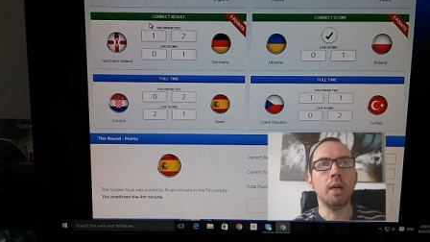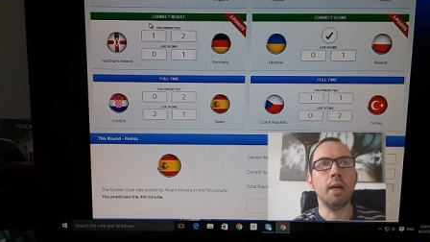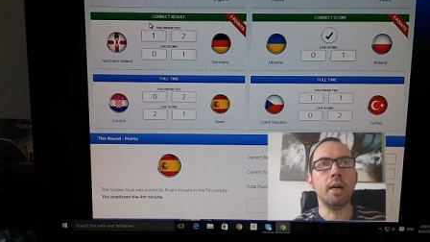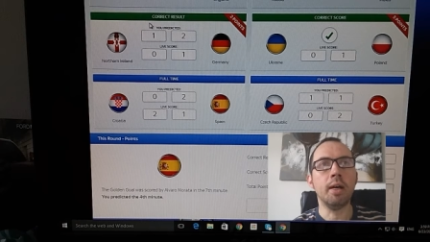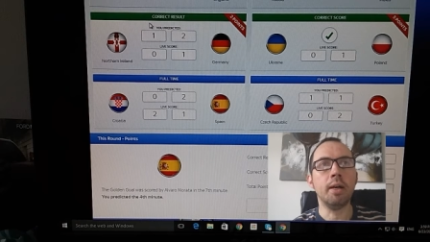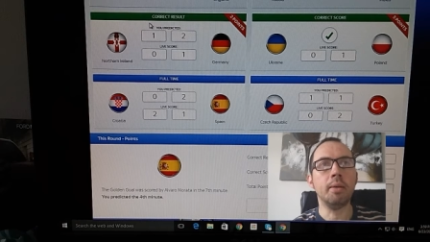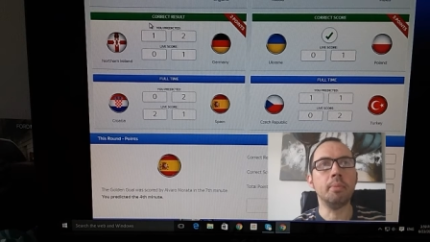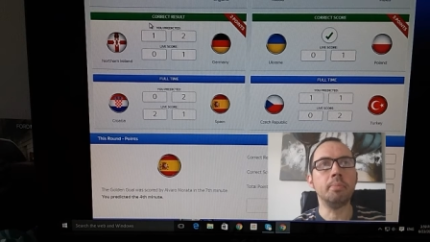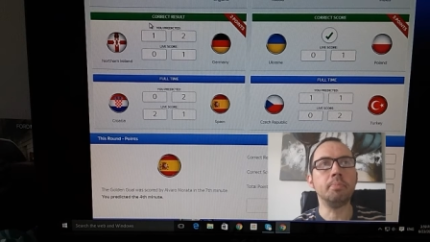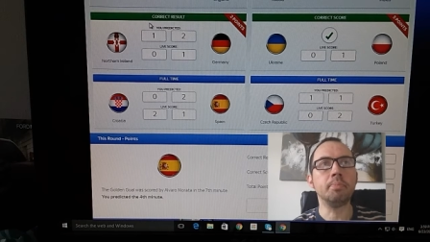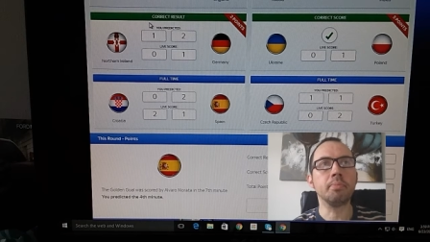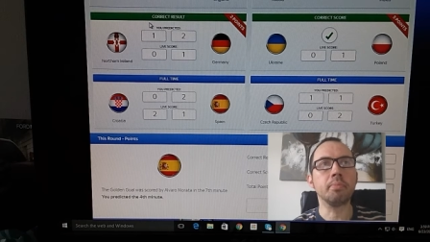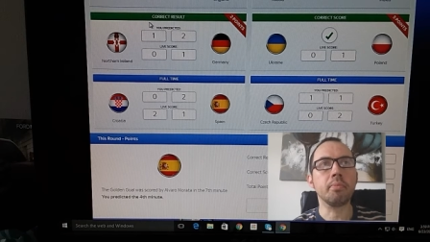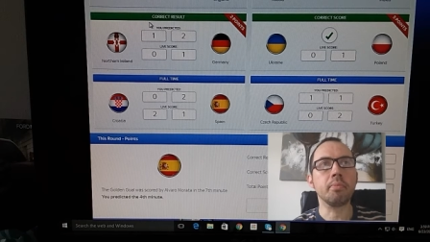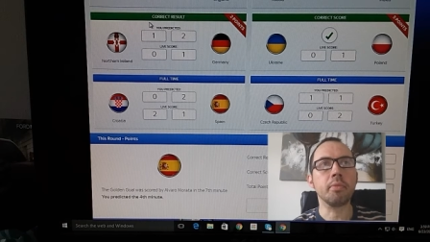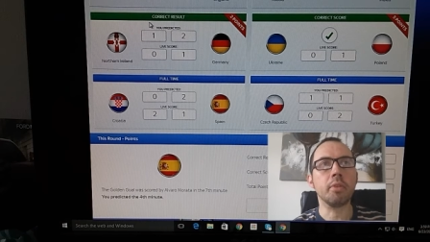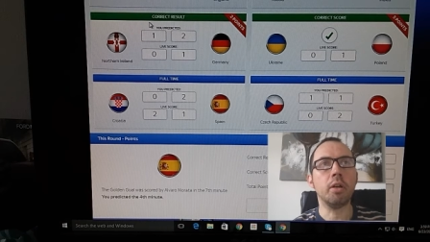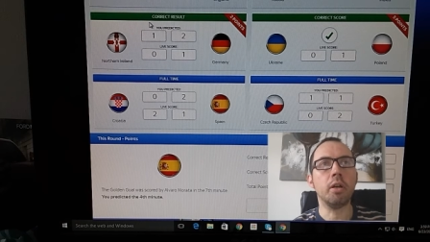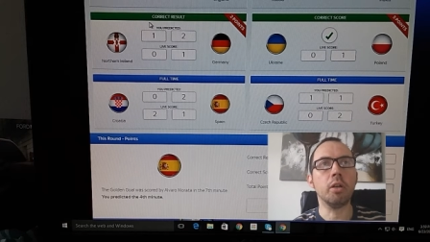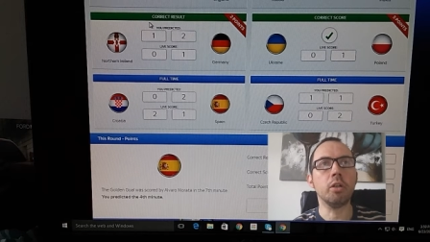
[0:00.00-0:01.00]
Um,
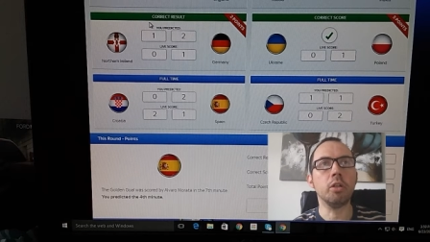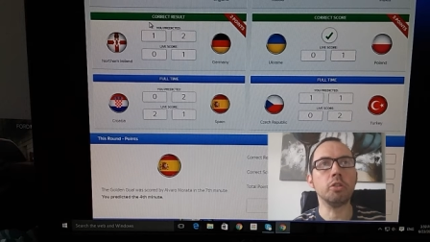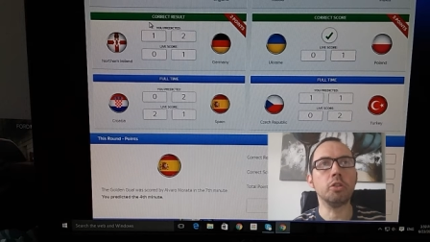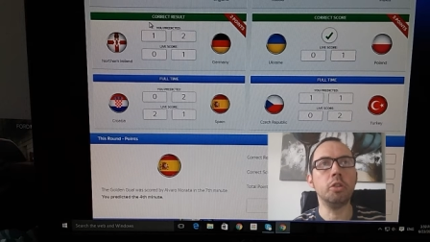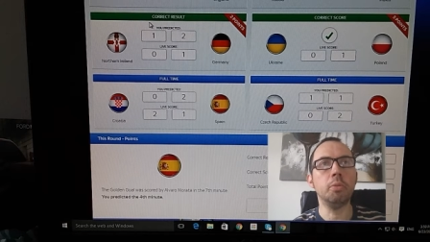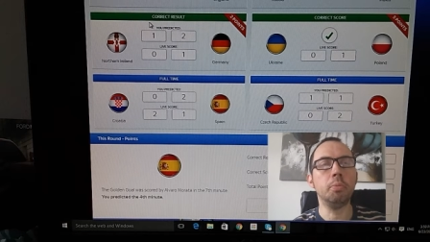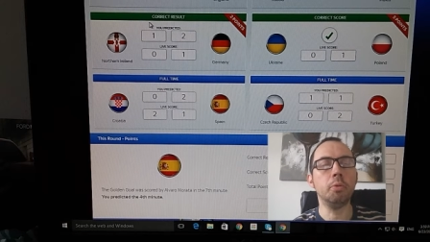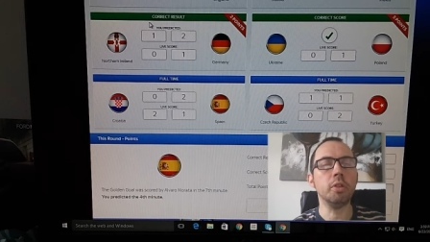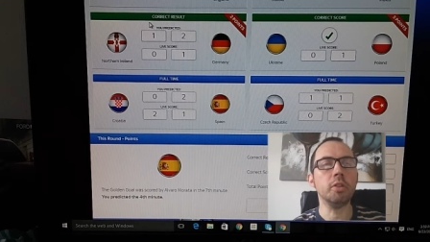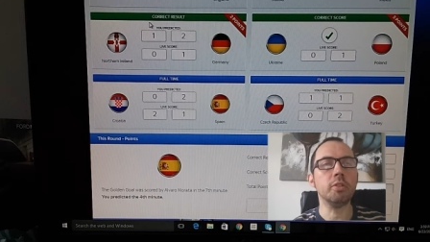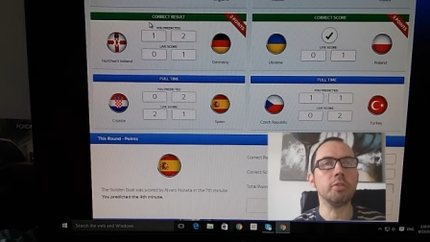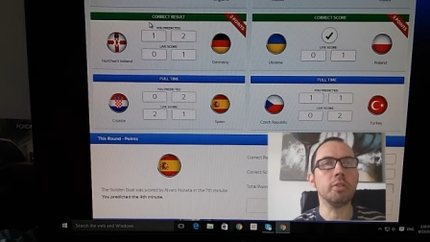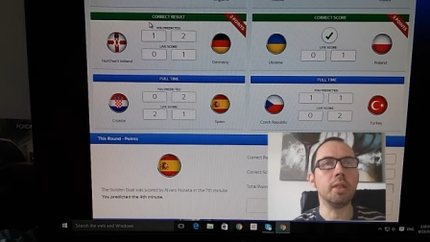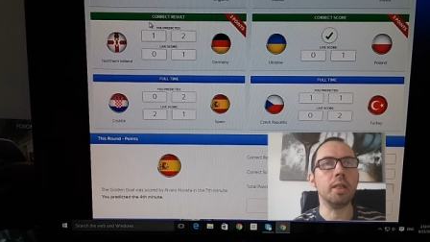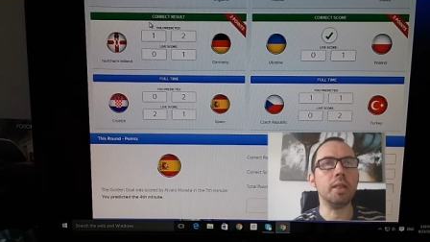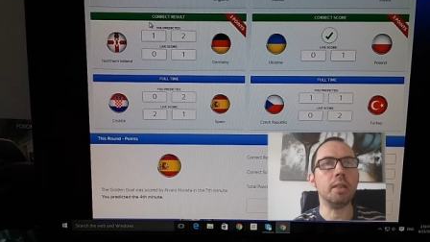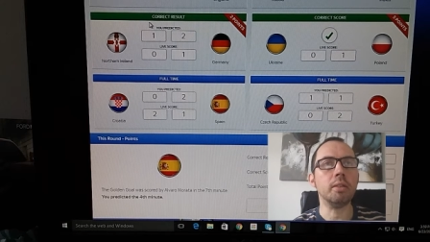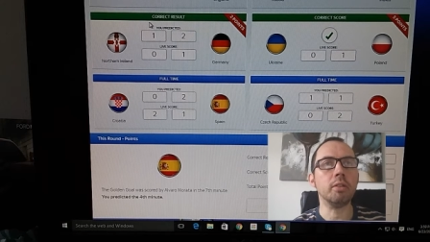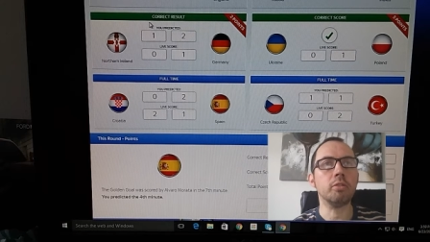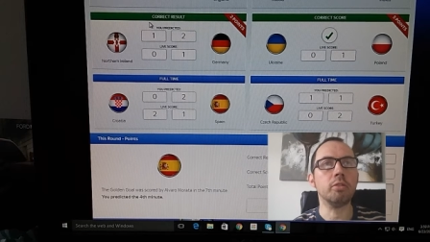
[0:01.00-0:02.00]
I got two points for
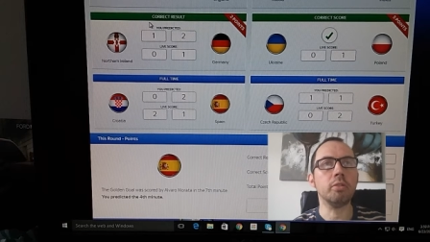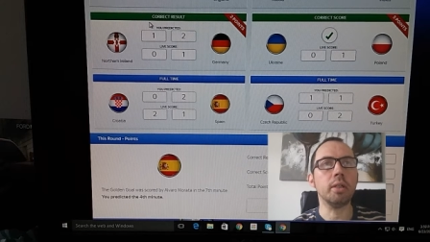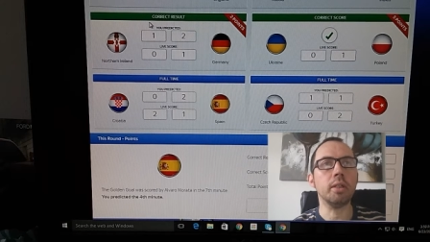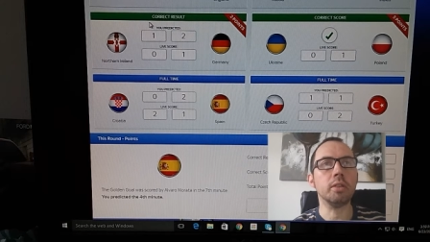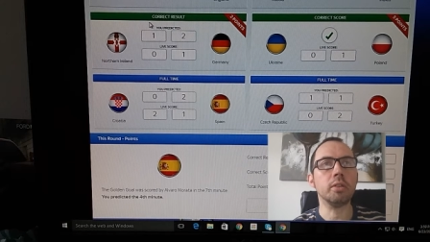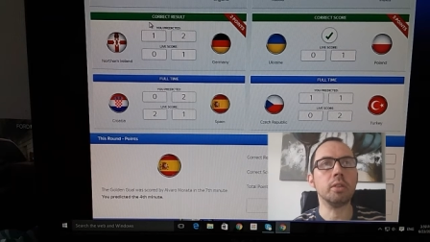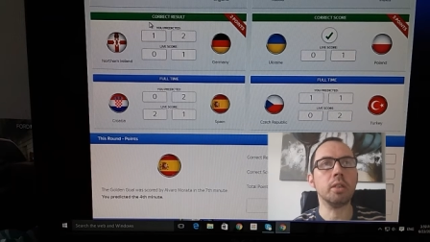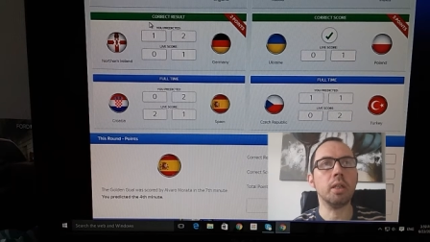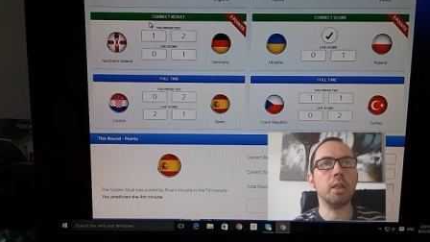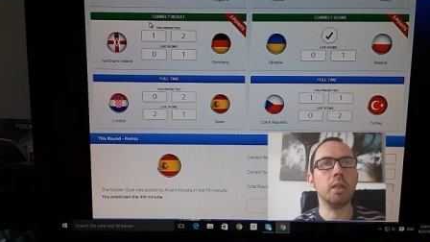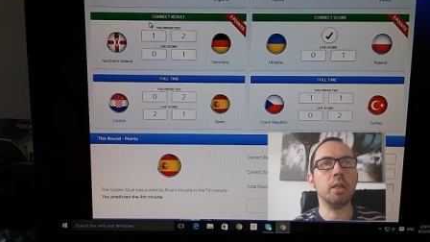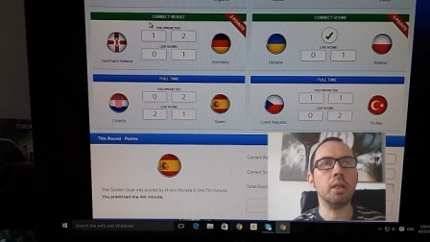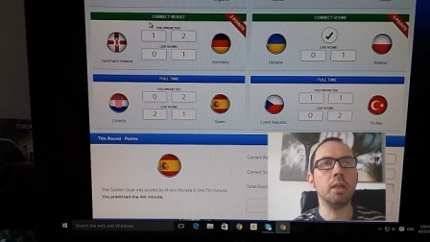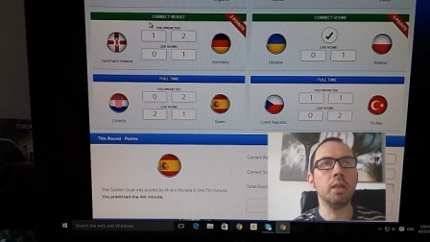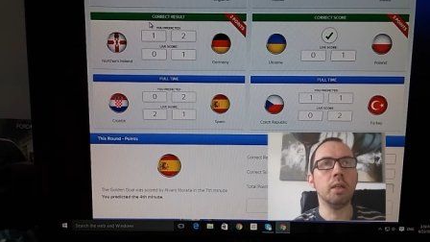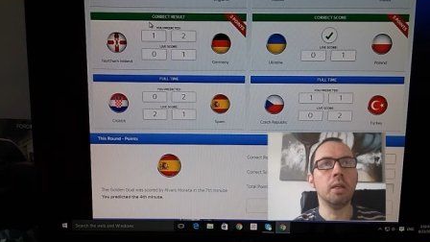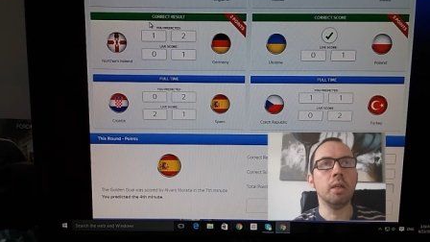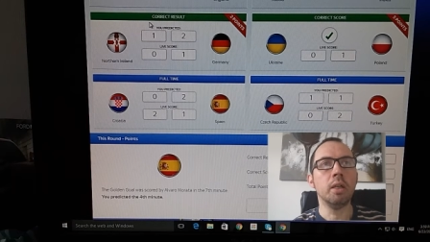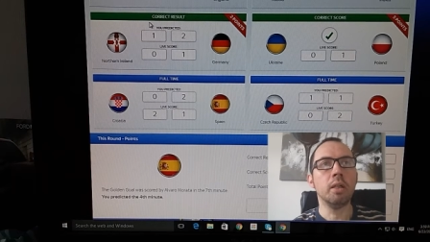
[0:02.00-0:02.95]
that. Correct, uh,